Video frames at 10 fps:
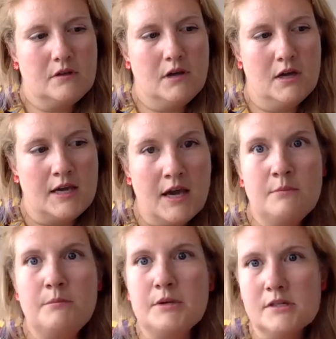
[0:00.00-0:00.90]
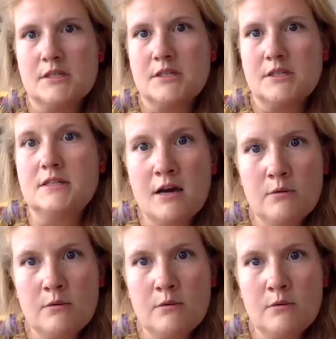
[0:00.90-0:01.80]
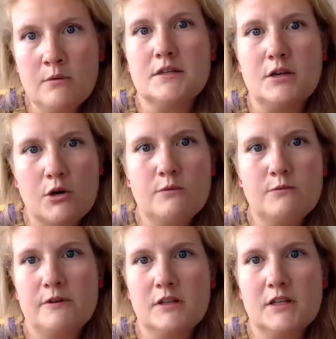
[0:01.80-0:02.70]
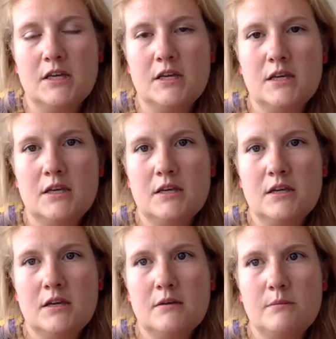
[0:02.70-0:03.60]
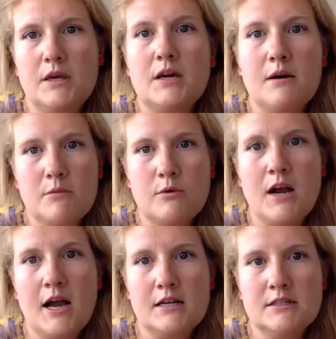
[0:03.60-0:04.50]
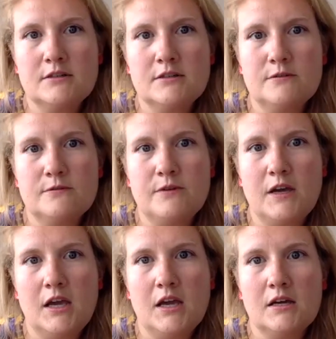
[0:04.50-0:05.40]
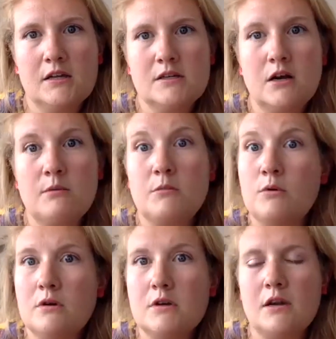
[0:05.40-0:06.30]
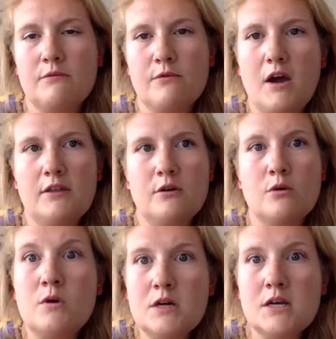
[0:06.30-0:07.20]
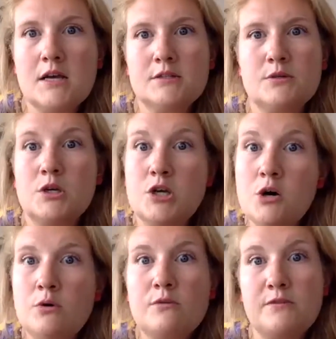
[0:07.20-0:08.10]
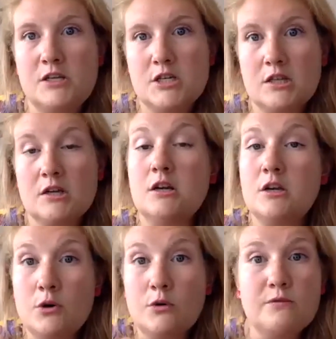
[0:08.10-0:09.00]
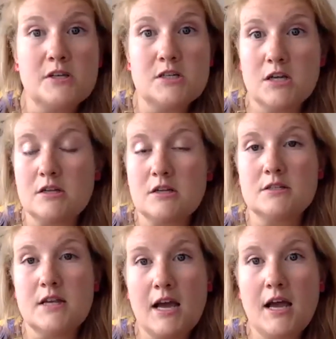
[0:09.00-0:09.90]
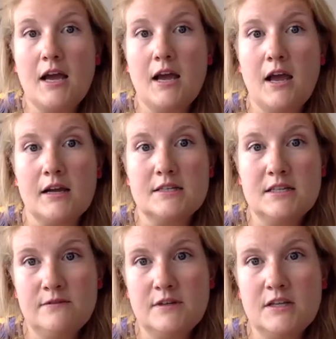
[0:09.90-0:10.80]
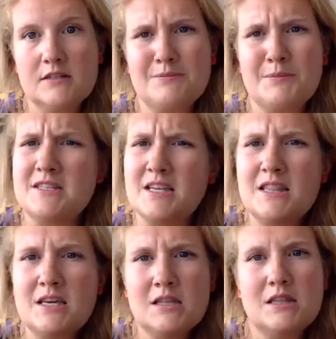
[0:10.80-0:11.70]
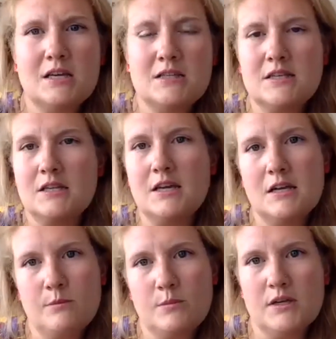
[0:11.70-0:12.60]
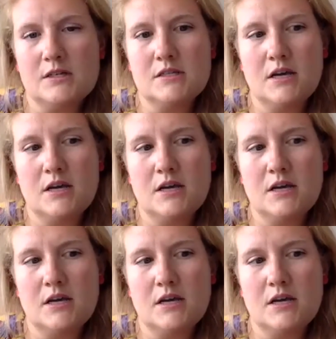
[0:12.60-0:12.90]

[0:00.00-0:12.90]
again, building these networks that hopefully become more active and are more kind of either organized or know of each other and know of each other's activities, because I think things can get a bit